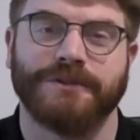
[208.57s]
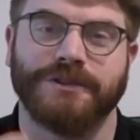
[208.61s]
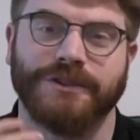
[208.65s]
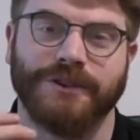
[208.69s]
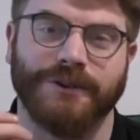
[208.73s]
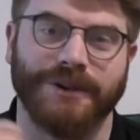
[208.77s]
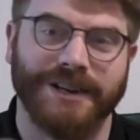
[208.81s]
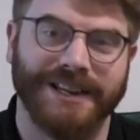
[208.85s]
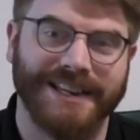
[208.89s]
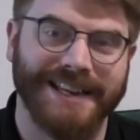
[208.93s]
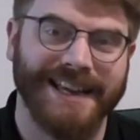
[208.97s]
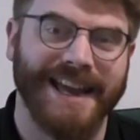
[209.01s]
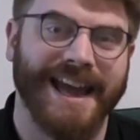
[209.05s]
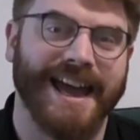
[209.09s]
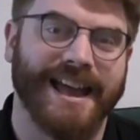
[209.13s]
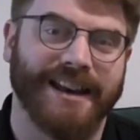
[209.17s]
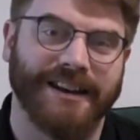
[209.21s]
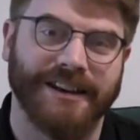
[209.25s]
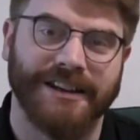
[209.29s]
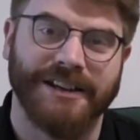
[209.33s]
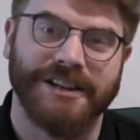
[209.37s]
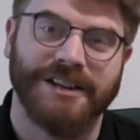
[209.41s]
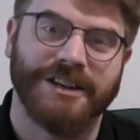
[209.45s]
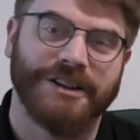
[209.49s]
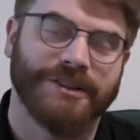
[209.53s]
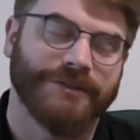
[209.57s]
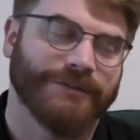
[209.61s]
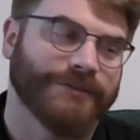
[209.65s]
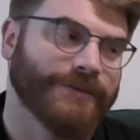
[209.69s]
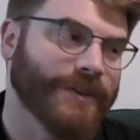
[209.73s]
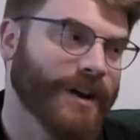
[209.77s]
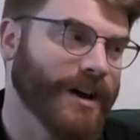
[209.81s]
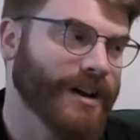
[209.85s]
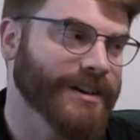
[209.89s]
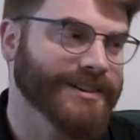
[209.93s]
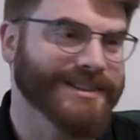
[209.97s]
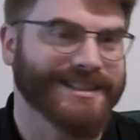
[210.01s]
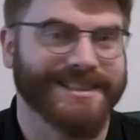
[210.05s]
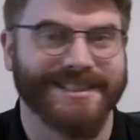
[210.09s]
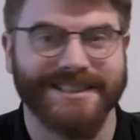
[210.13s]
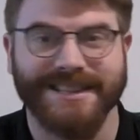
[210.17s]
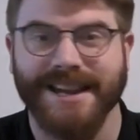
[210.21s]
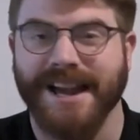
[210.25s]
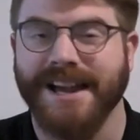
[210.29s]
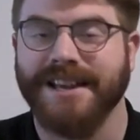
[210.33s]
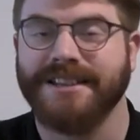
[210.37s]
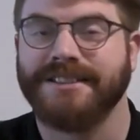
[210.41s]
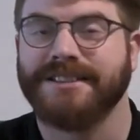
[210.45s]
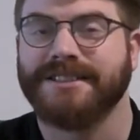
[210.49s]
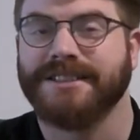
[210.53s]
So again, fast,
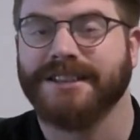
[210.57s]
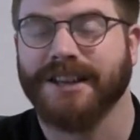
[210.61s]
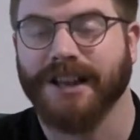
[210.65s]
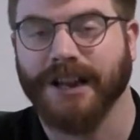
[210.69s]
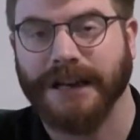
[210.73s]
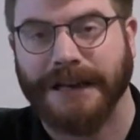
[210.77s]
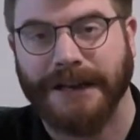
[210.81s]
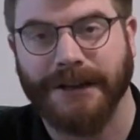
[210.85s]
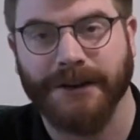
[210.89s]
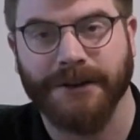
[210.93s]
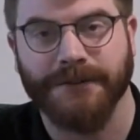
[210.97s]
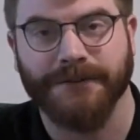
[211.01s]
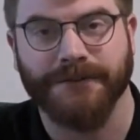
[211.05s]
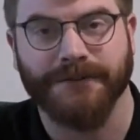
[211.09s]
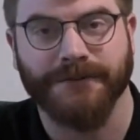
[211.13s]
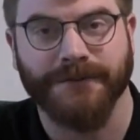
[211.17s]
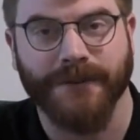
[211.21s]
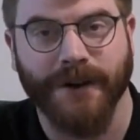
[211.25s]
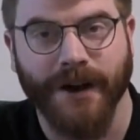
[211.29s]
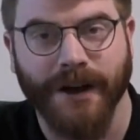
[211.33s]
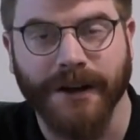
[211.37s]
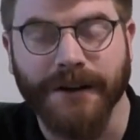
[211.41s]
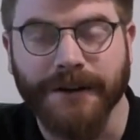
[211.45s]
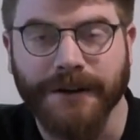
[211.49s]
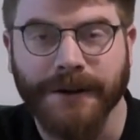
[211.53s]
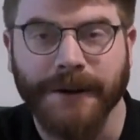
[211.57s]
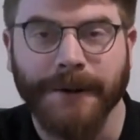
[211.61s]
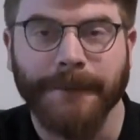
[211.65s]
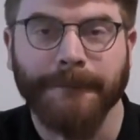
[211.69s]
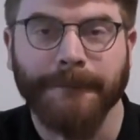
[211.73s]
tense, a lot of fun.